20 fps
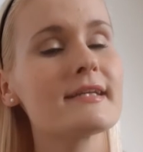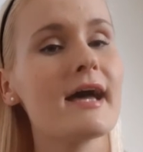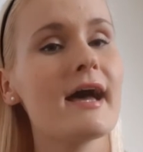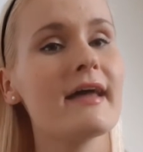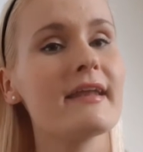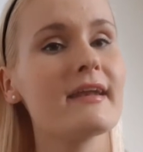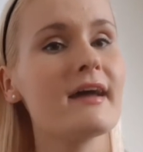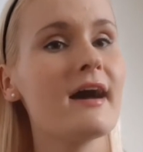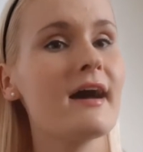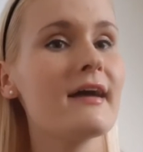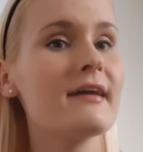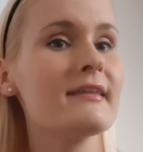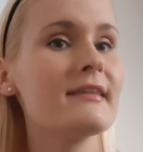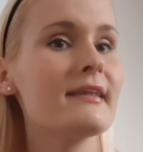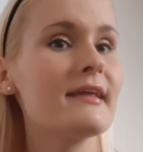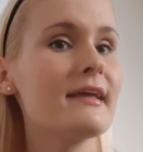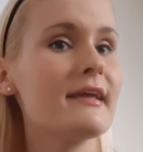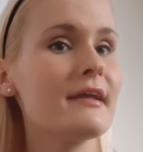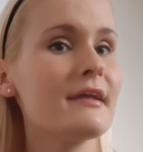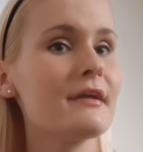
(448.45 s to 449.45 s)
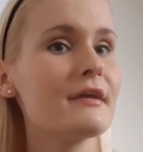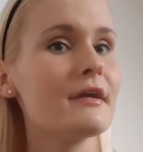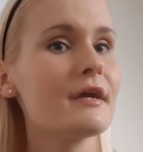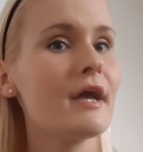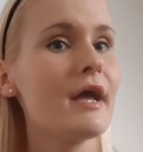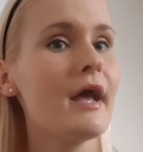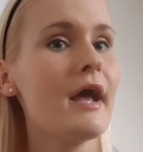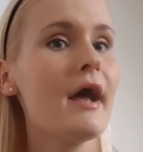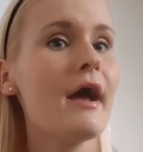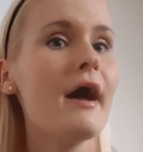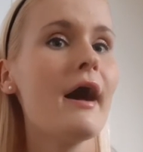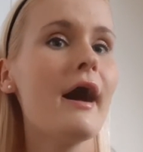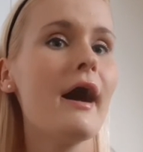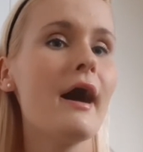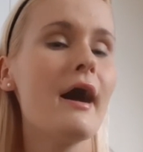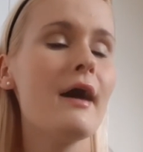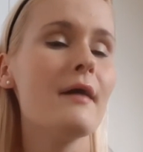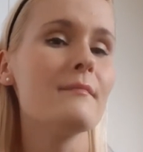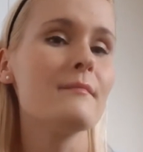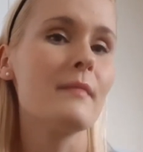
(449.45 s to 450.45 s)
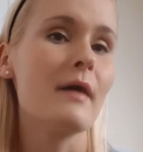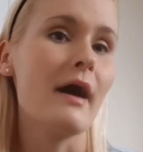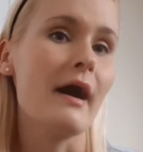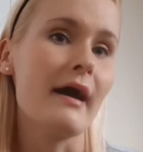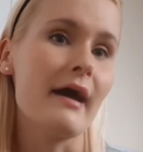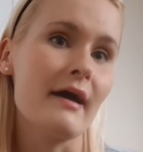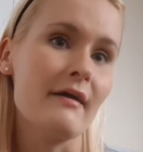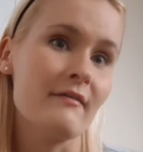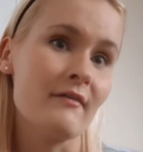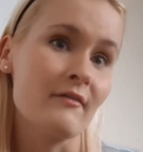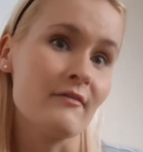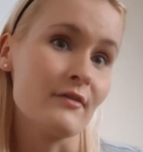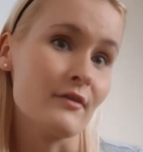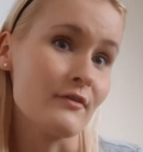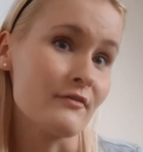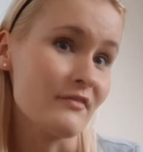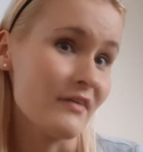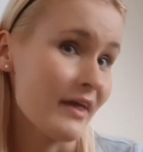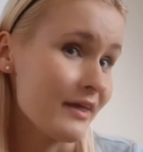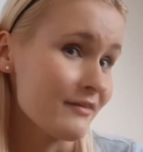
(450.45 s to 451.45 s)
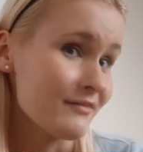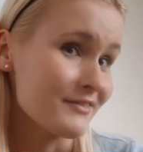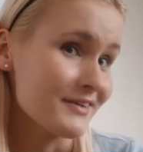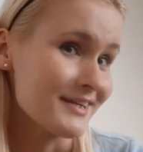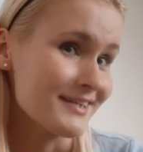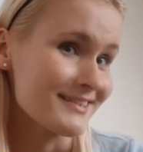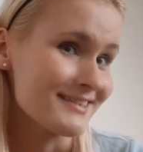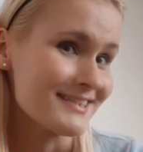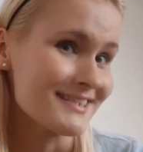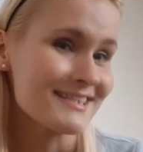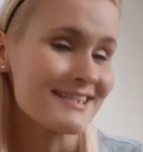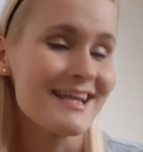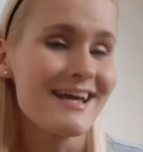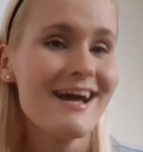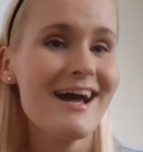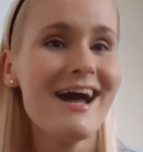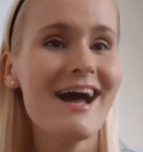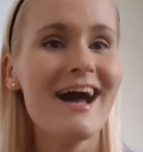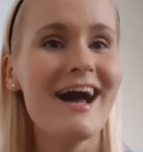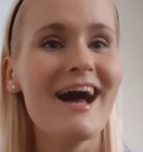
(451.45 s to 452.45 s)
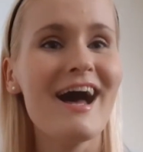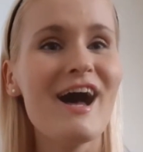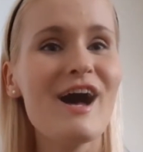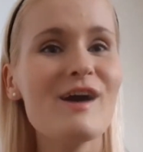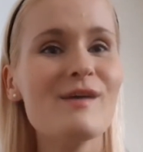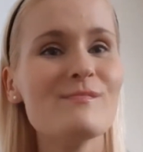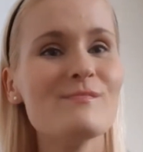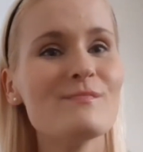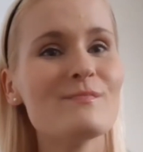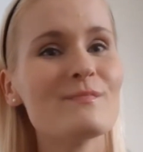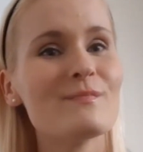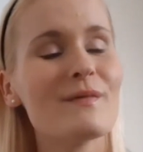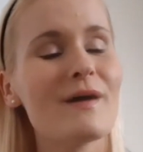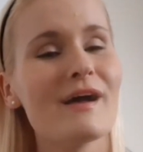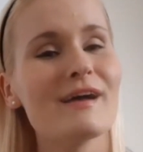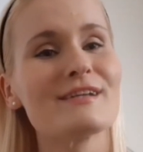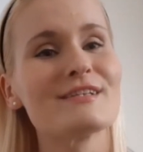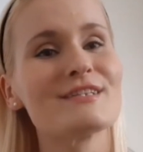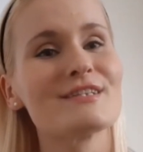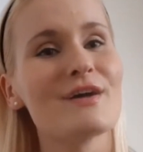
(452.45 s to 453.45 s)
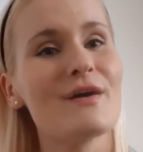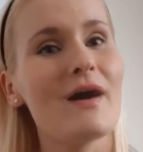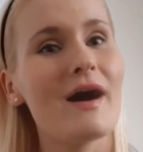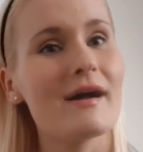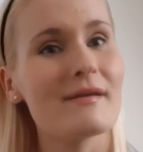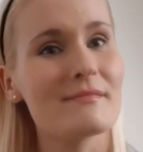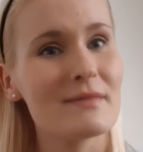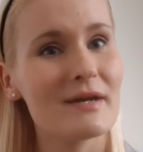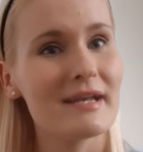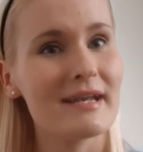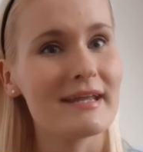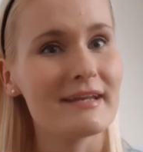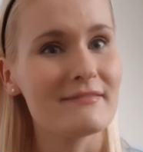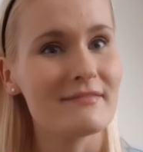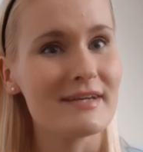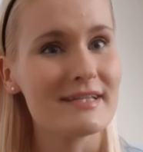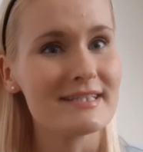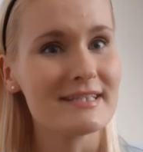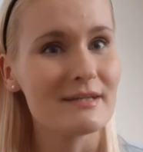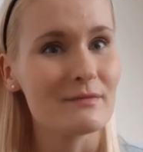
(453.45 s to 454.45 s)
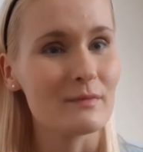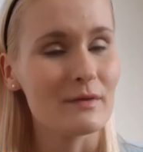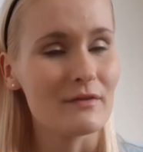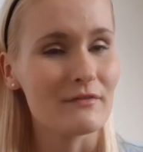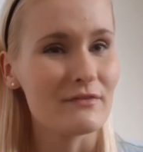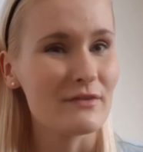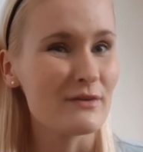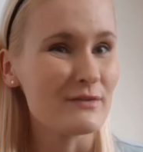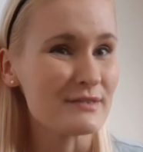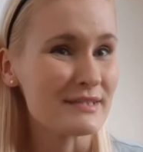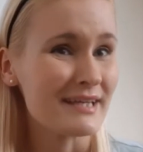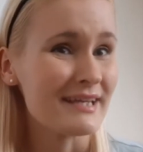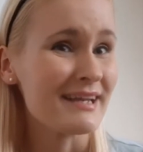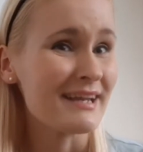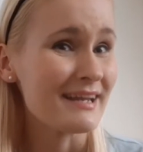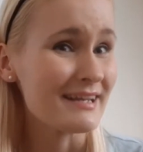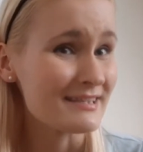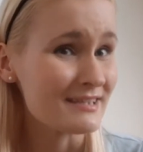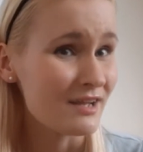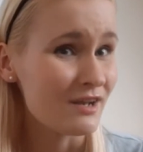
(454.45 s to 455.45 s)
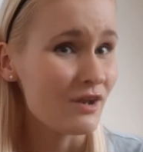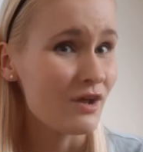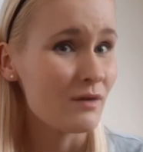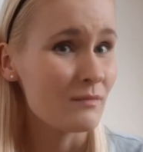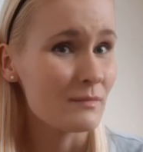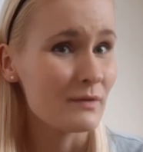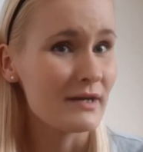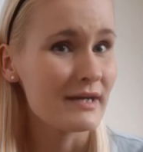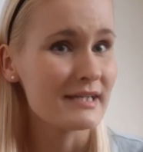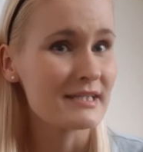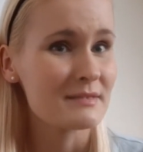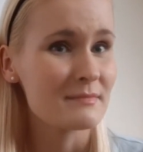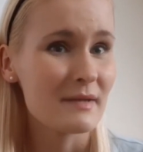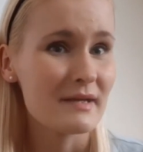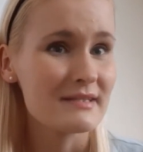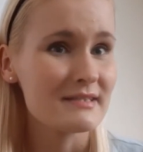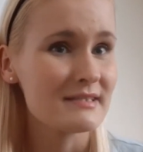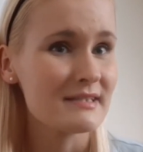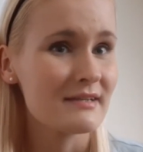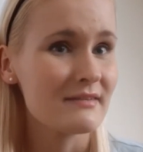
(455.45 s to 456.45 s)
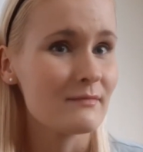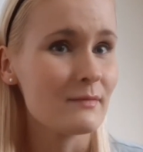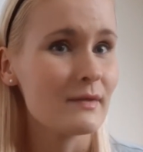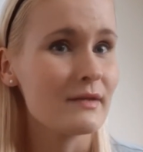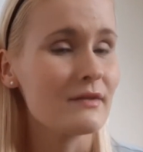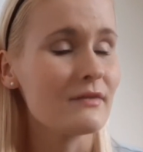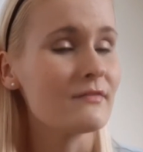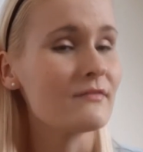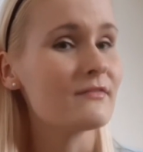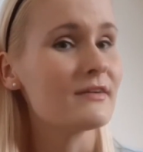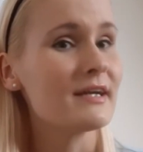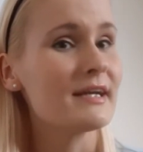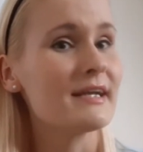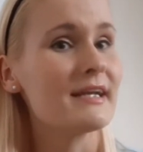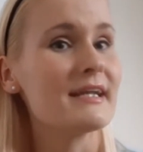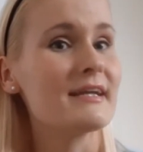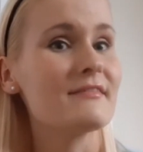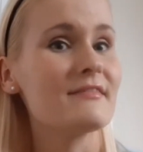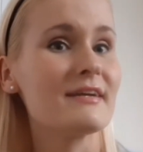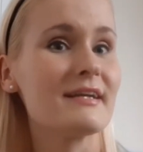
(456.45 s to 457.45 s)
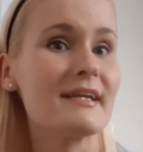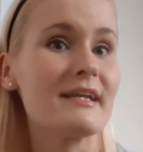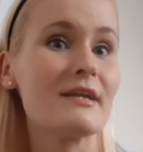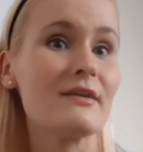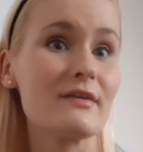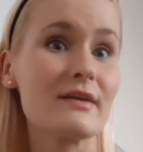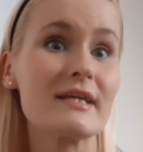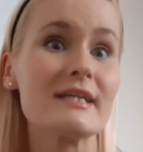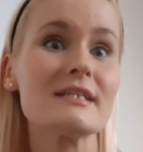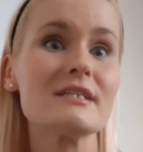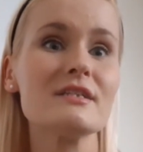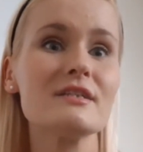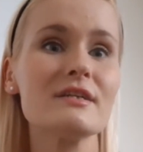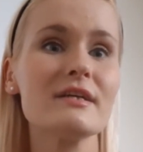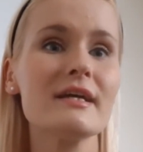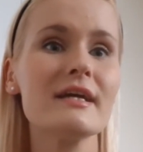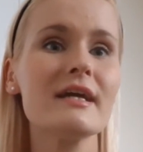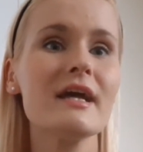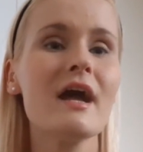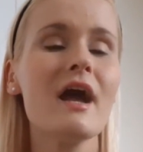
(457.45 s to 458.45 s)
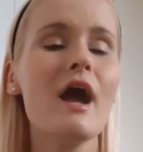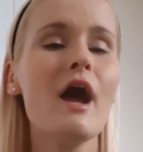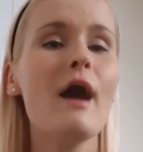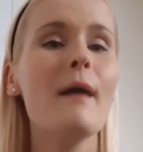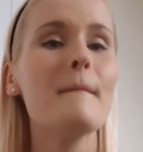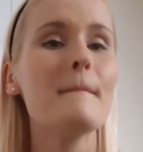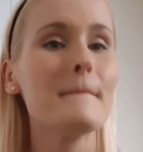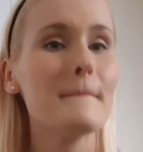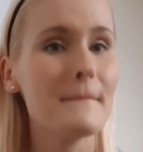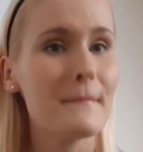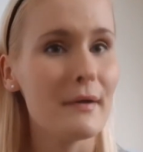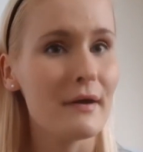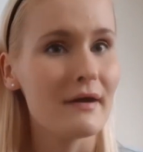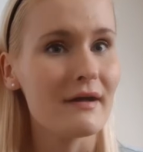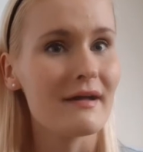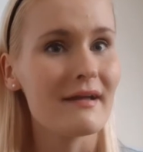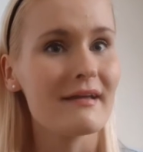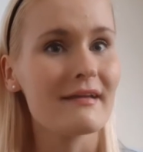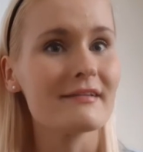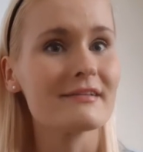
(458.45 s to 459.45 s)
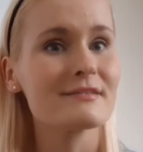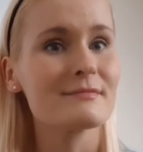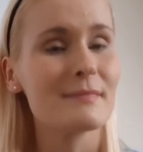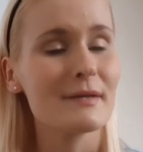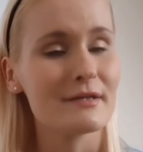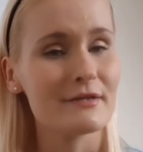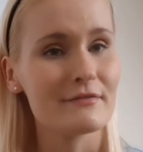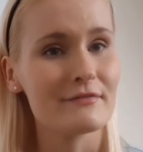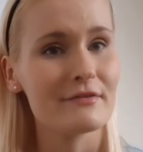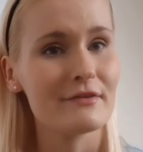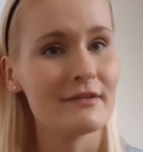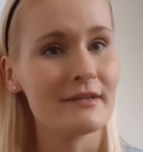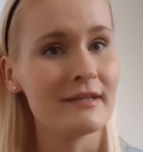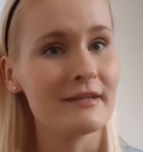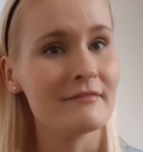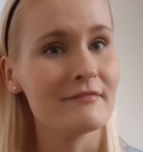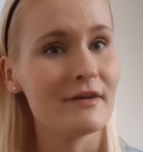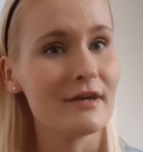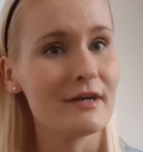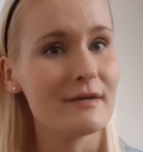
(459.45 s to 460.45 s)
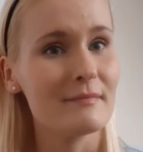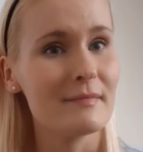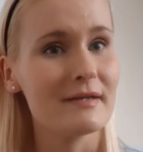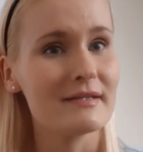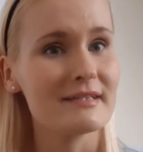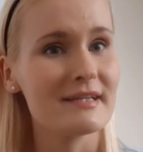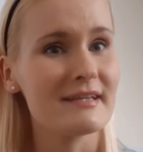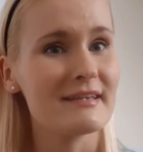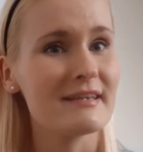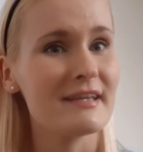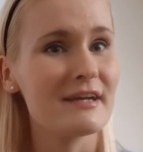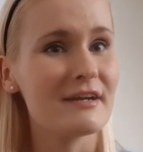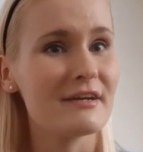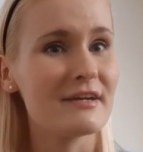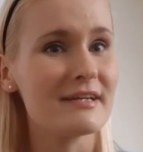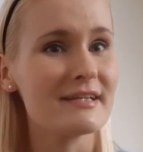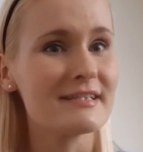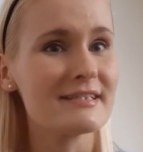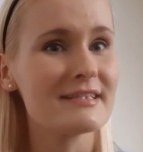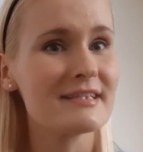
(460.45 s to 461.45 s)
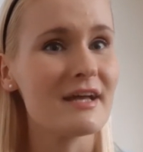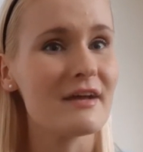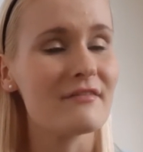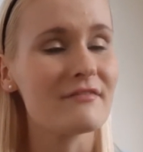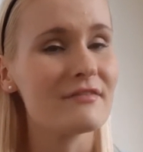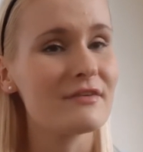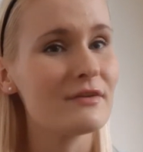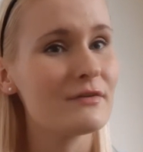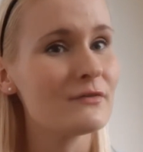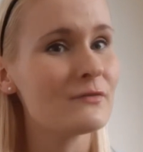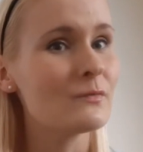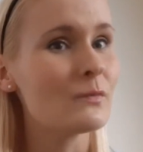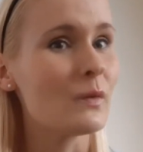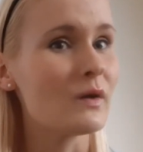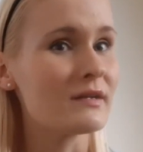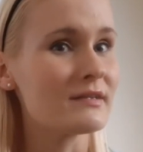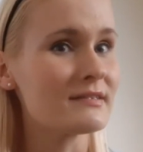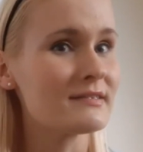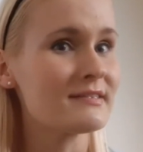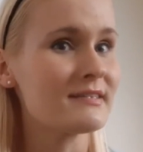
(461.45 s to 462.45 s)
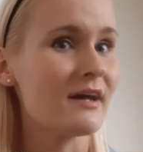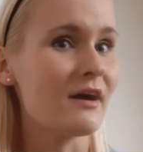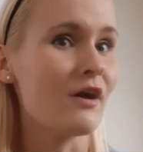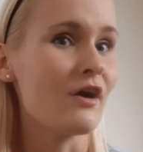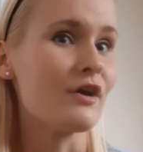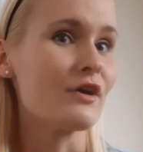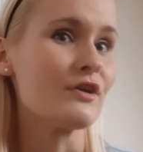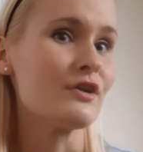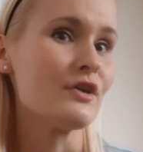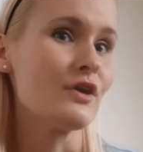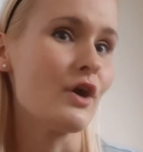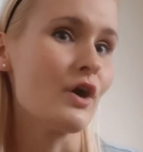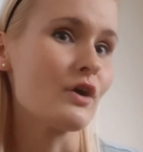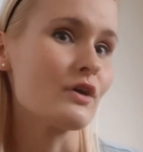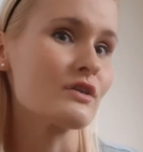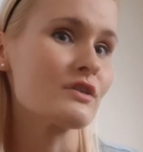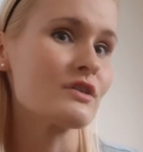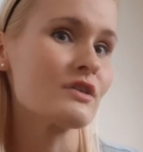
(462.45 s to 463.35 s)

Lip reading: and I think I have a few favorites. So I'm gonna invest in one of those. It is a lot more expensive when you really look into it, but it's better for the environment, and there is a few ones that are not